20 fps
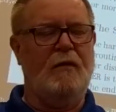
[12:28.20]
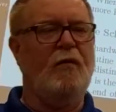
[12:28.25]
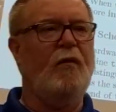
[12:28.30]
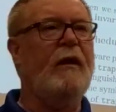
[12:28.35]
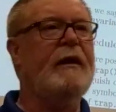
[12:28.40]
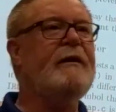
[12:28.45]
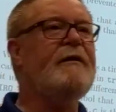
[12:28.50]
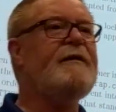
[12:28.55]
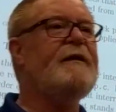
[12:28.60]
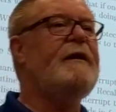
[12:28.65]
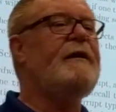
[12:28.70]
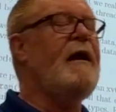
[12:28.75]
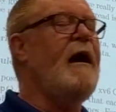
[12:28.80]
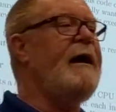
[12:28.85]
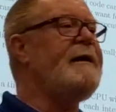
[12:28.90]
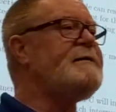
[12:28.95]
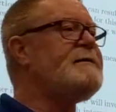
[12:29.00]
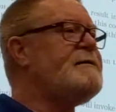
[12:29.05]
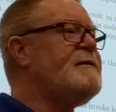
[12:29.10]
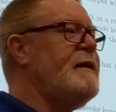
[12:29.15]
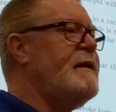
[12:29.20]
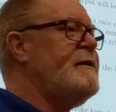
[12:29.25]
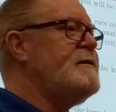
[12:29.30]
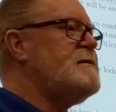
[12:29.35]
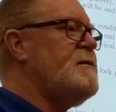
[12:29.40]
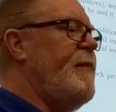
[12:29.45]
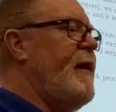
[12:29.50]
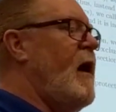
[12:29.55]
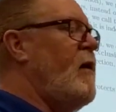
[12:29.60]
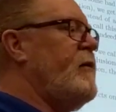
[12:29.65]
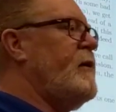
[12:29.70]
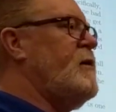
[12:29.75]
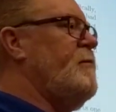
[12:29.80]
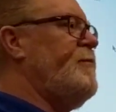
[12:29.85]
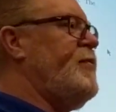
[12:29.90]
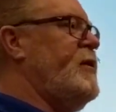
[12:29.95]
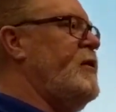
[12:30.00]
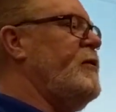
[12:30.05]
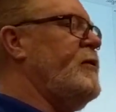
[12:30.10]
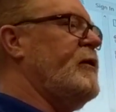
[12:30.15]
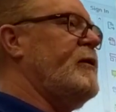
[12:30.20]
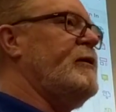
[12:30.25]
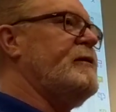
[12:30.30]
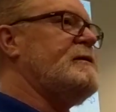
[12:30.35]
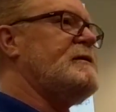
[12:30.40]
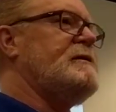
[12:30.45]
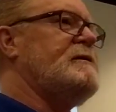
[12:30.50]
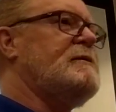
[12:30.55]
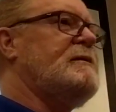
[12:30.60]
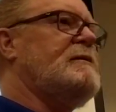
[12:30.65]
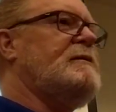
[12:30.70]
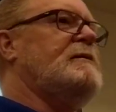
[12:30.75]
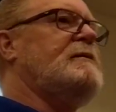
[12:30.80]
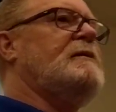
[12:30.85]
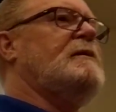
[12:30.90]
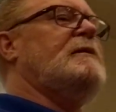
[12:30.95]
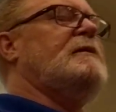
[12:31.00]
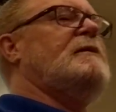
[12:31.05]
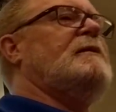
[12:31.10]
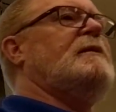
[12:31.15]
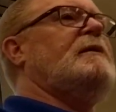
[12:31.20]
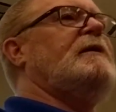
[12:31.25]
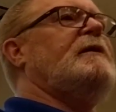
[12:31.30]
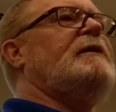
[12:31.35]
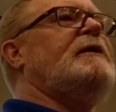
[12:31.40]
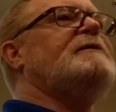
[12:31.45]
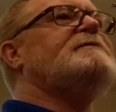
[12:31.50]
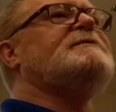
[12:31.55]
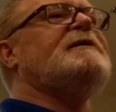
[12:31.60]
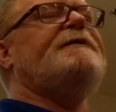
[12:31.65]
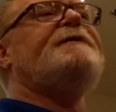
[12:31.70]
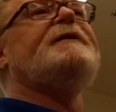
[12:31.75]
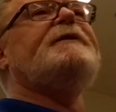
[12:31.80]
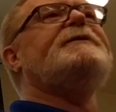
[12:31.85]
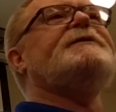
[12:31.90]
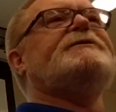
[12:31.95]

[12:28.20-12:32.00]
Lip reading: one of the nice things about computers is that they're